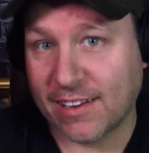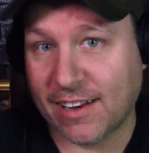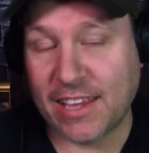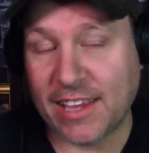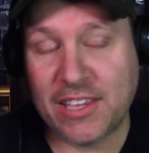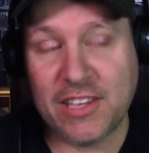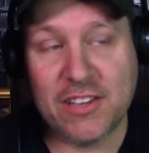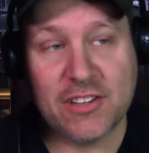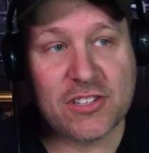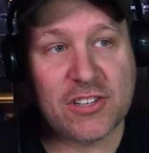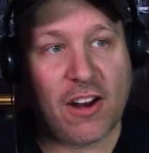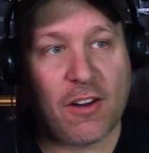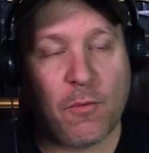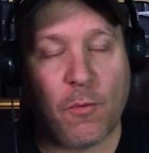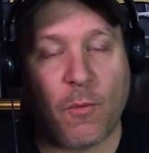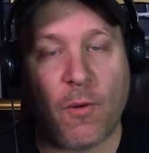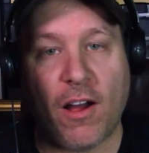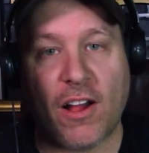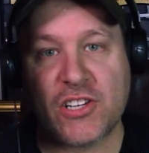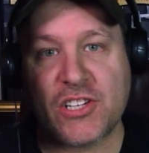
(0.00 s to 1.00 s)
Like you
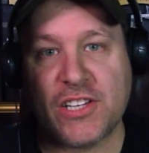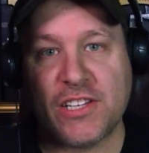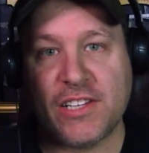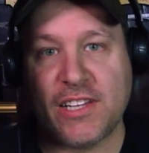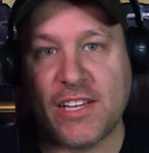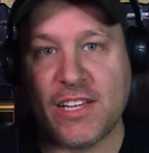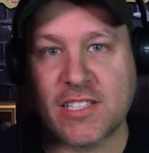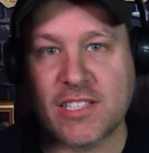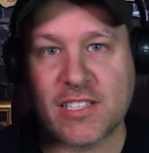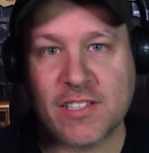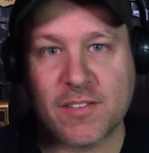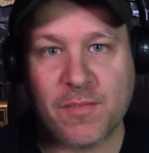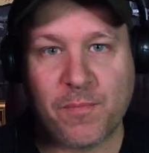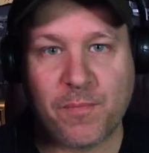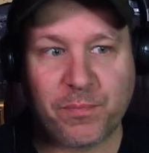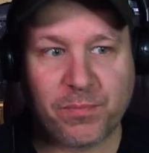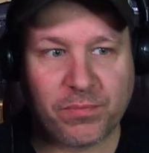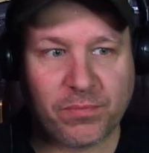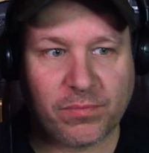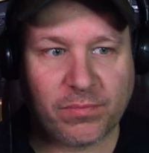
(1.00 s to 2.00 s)
start watching these
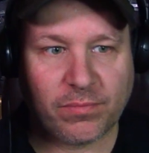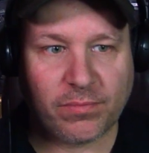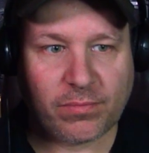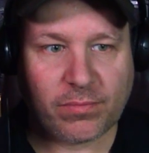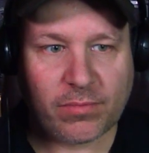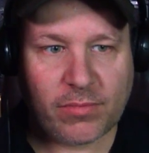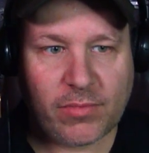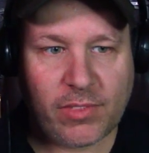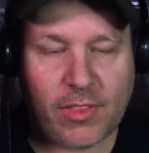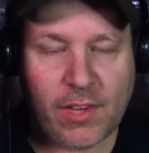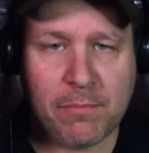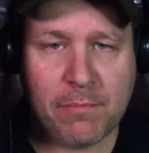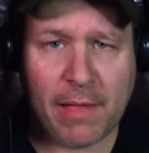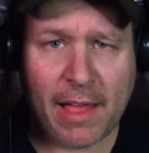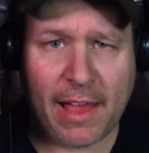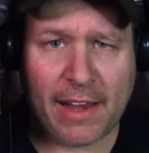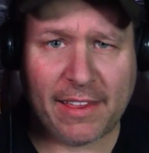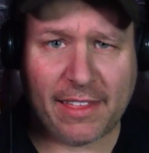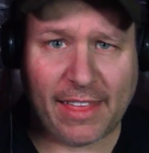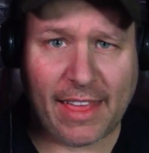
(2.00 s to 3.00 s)

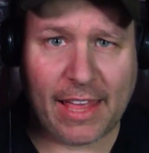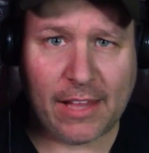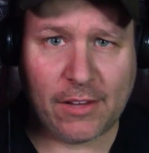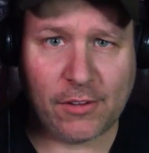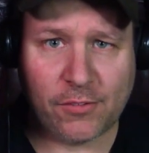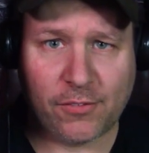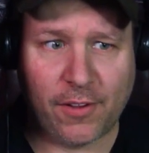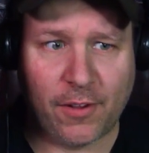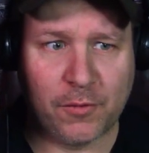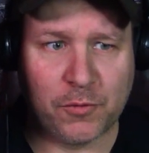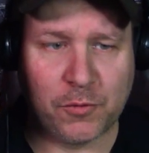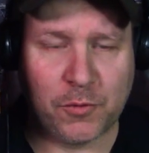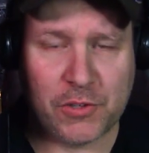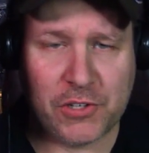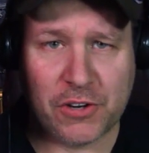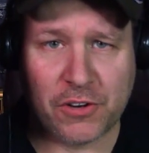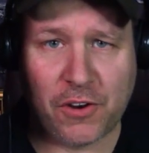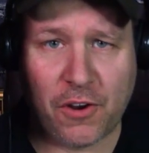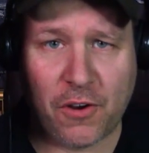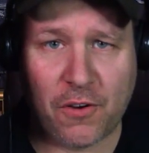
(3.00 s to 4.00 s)
Planet of the Apes films when
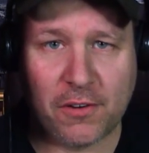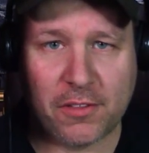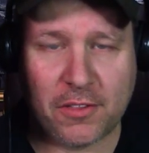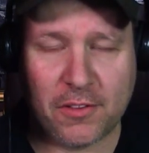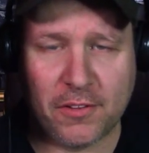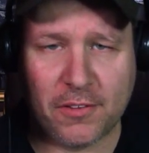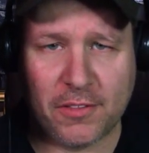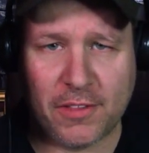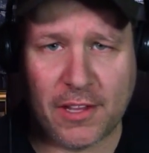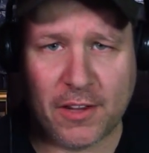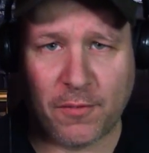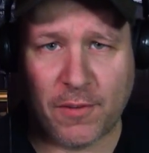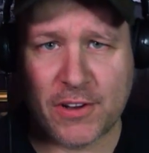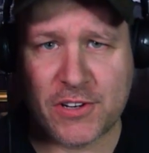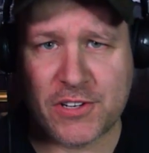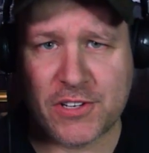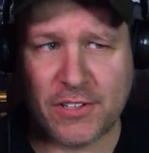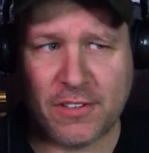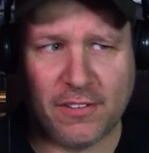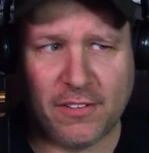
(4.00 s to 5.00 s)
you're going through the
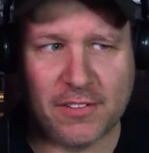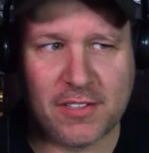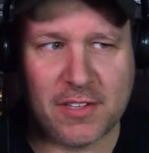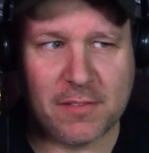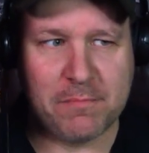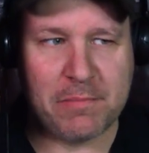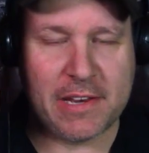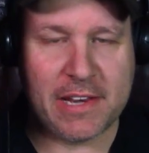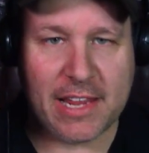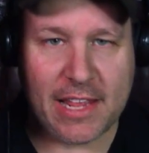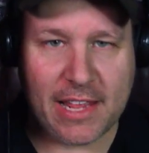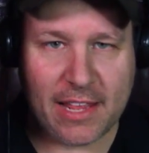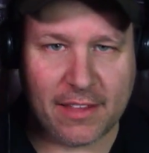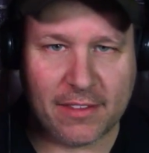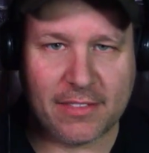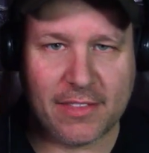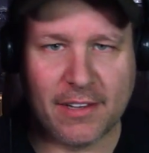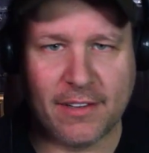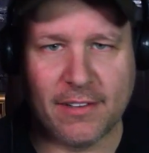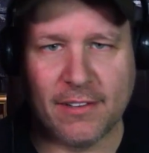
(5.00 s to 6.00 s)
original to
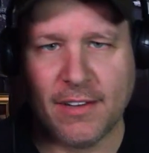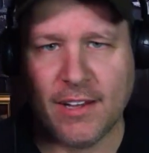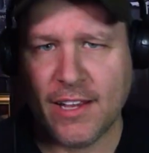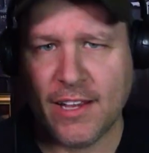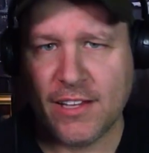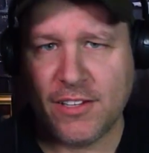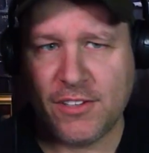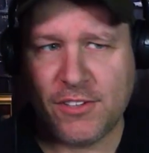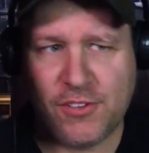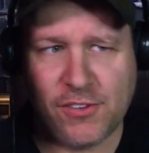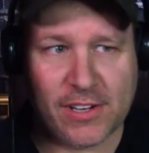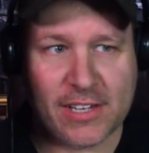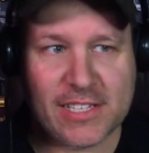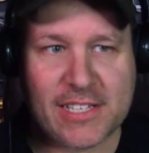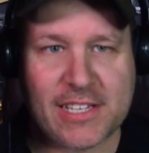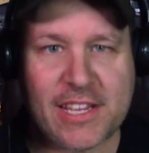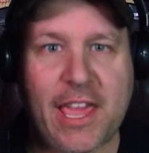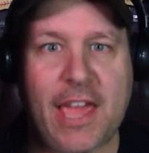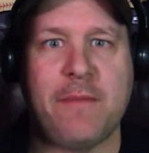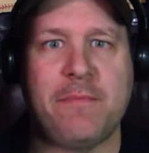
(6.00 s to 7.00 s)
Beneath and to
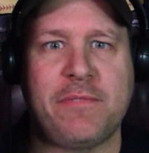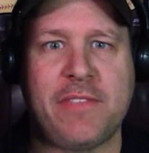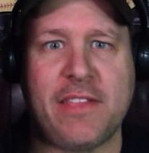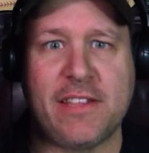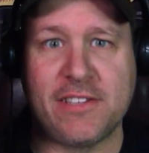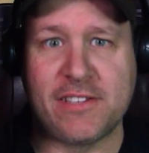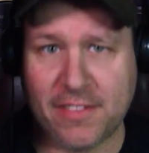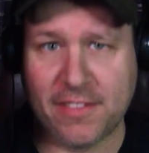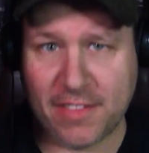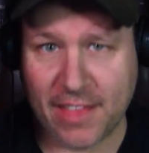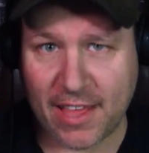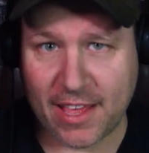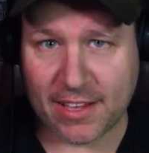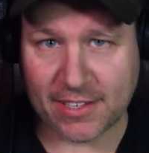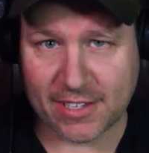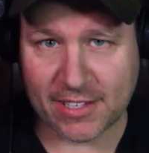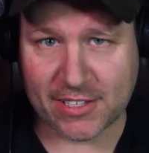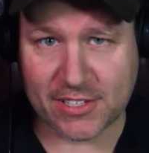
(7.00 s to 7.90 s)
Escape and to this.